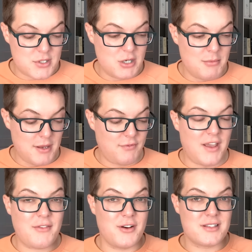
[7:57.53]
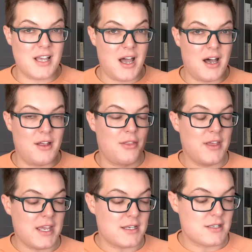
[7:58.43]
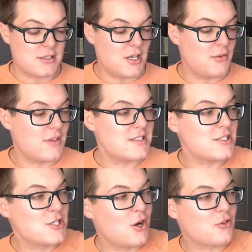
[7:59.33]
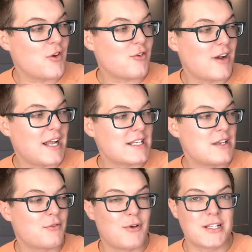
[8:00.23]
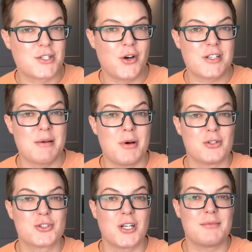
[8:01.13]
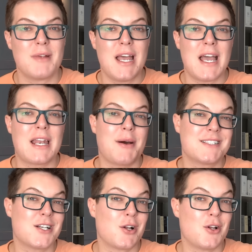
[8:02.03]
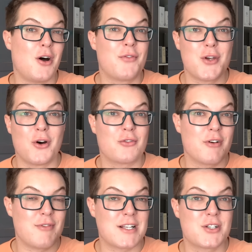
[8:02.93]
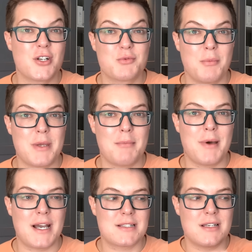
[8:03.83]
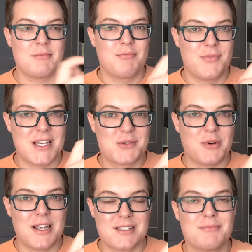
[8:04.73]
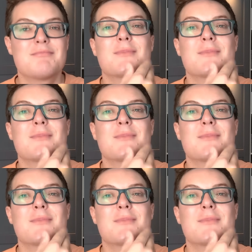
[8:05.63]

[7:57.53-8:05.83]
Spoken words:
Two of my favorites are these. So this is the ordinary granactive retinoid emulsion. Now, I said a lot of the ordinary retinoids will be impacted. This one isn't